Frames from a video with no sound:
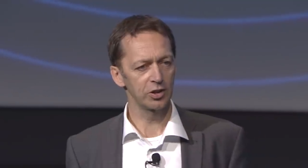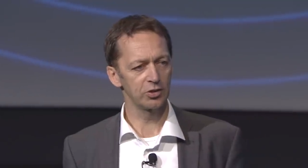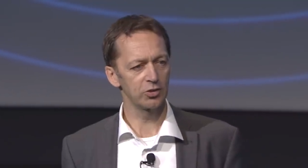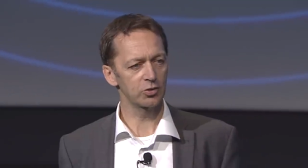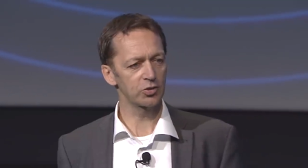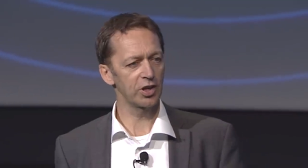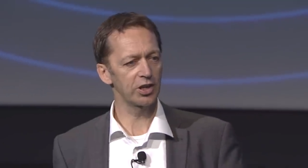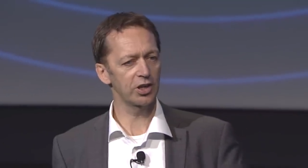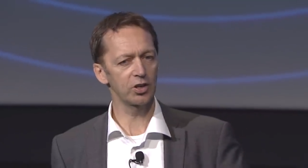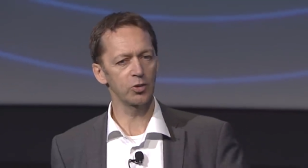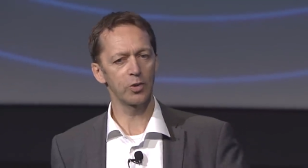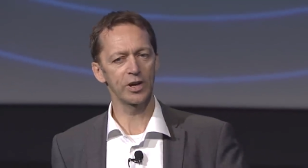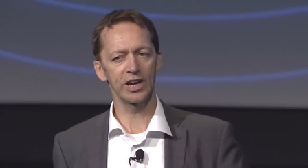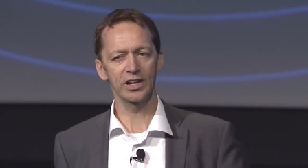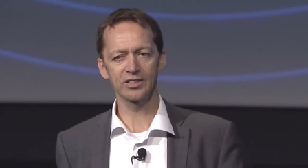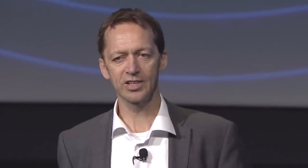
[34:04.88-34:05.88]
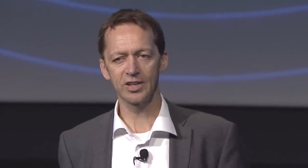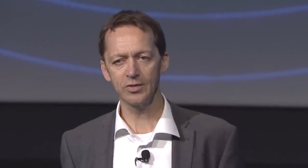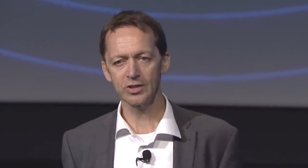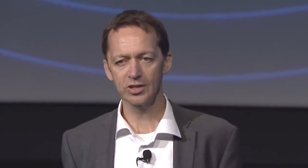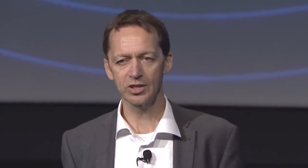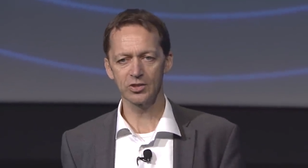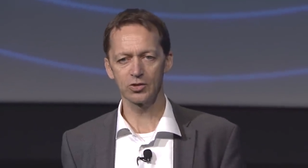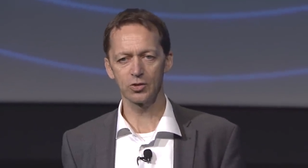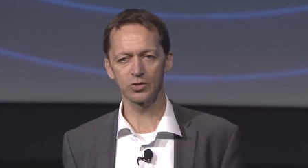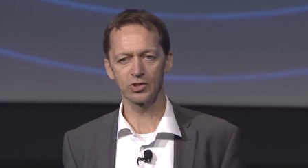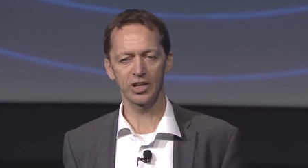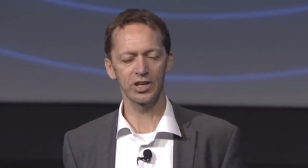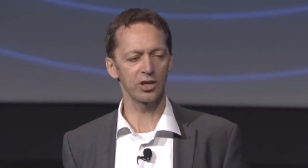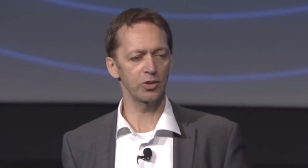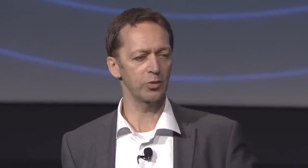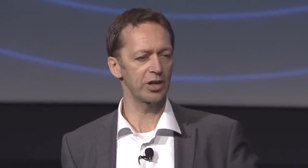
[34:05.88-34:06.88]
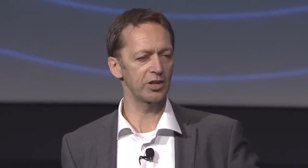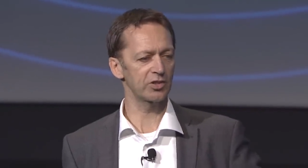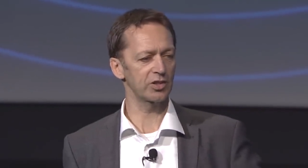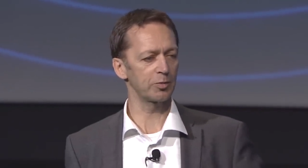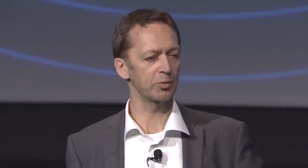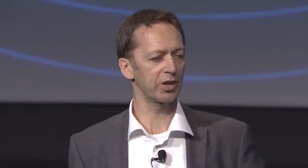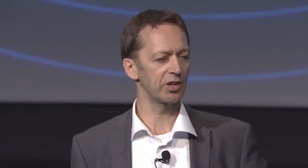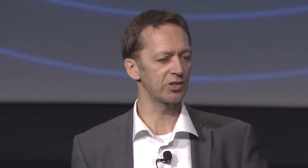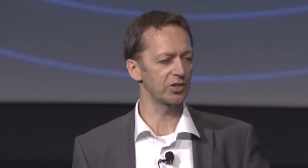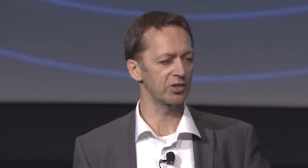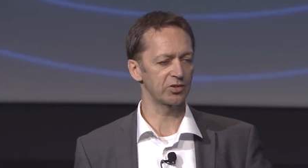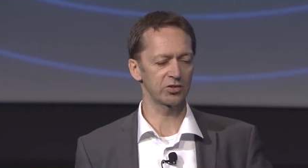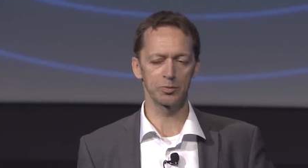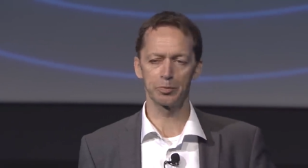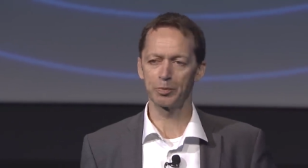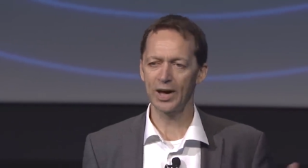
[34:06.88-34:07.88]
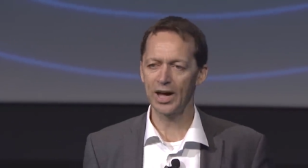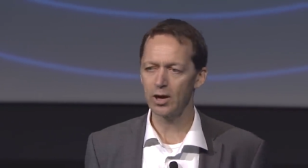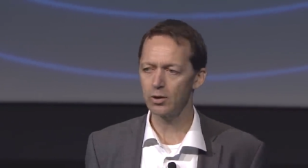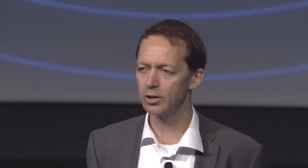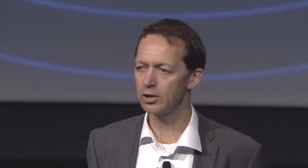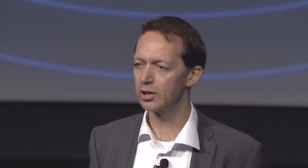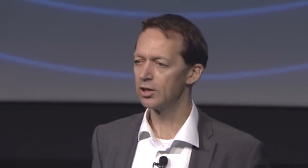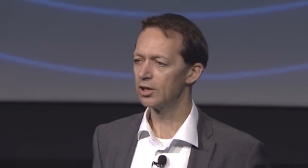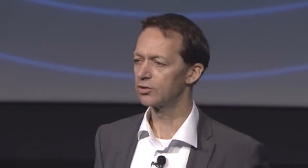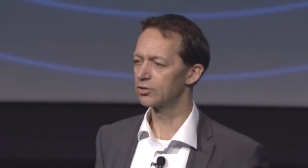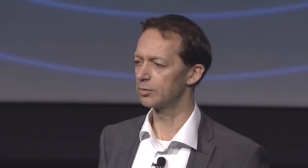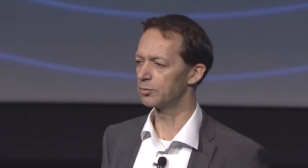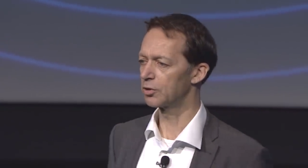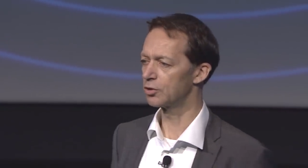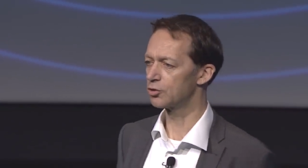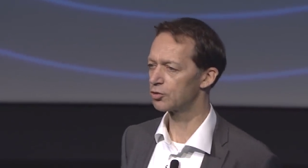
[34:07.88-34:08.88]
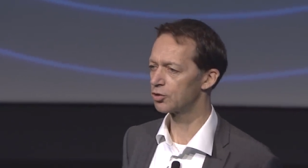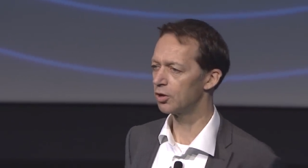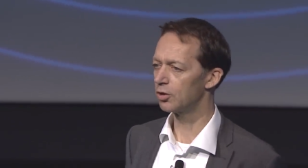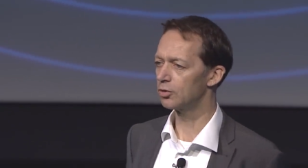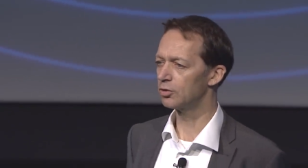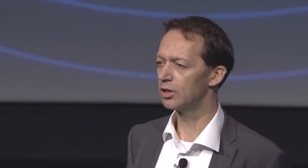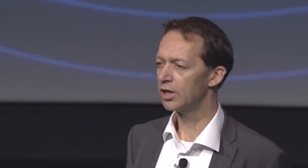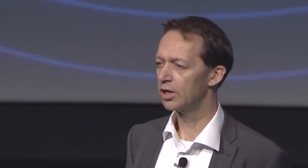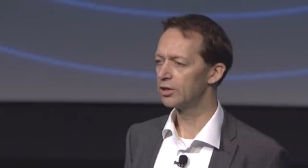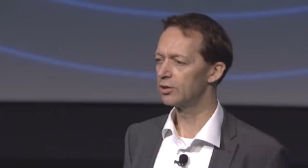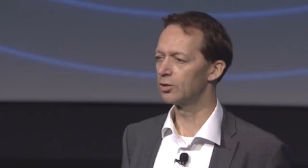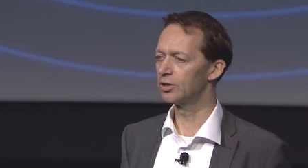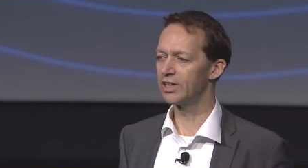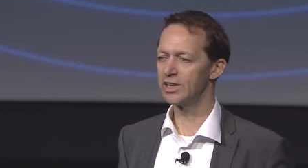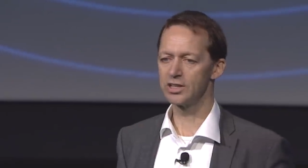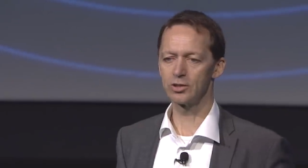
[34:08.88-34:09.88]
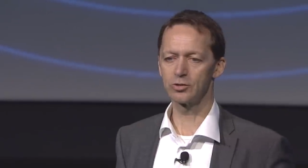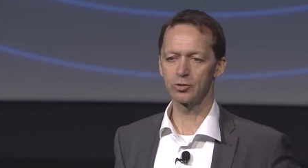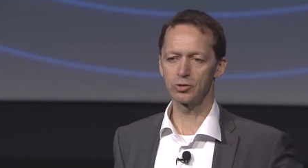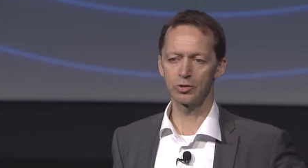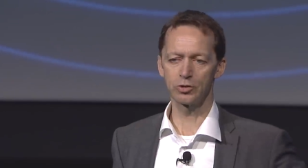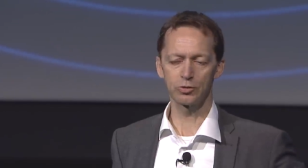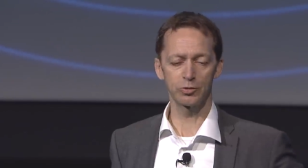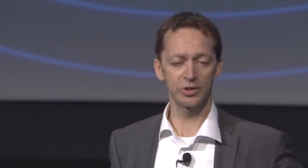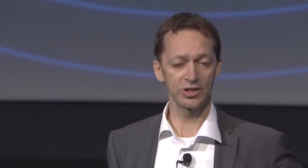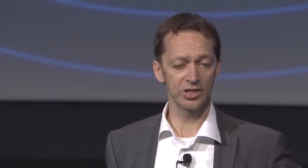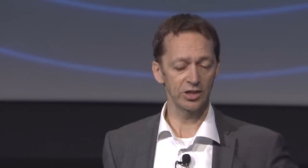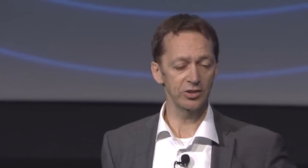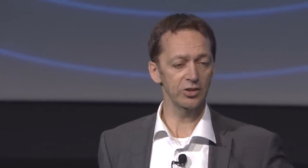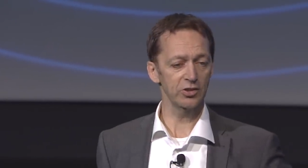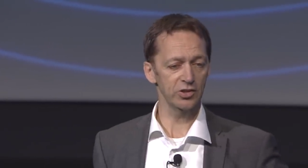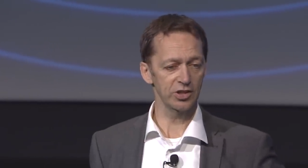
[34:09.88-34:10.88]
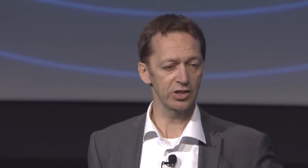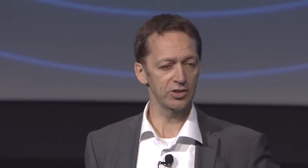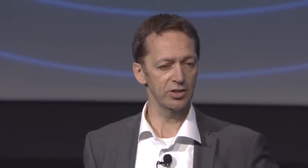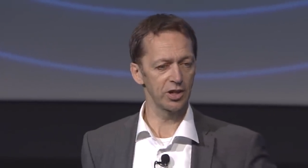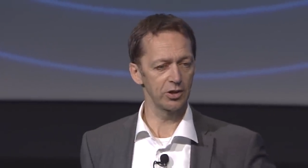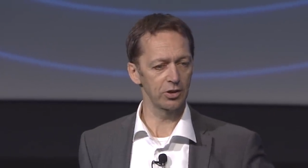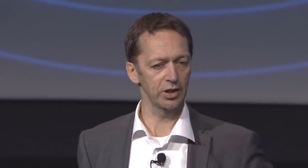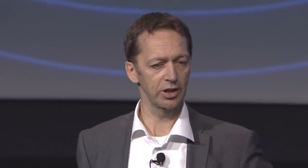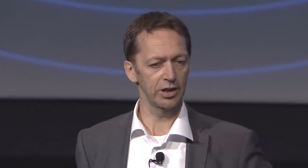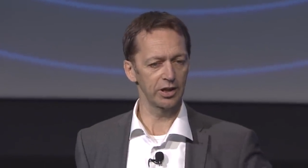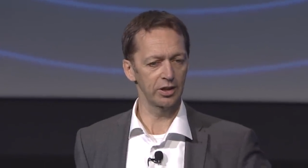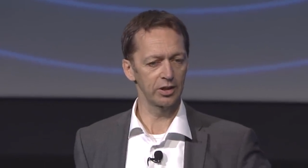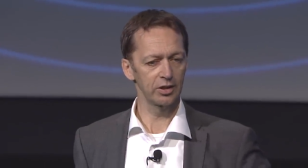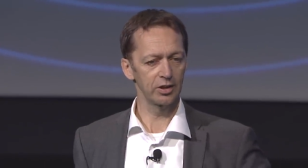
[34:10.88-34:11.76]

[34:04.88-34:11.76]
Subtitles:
You're taking away activities, you're taking away, in some cases, some power, some control, you're leading to redundancies locally.